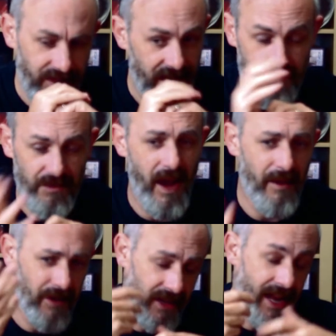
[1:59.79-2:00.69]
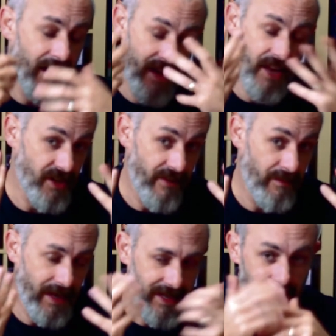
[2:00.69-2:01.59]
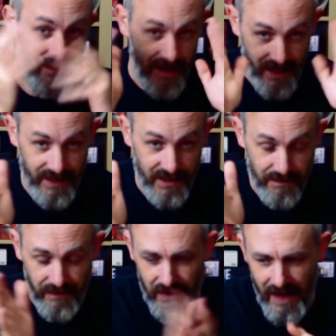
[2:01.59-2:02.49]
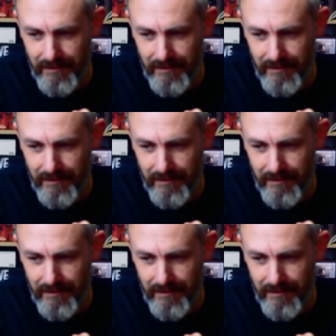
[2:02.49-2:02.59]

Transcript: And I was aware when I got out, actually I haven't played it yet, and I need to review that.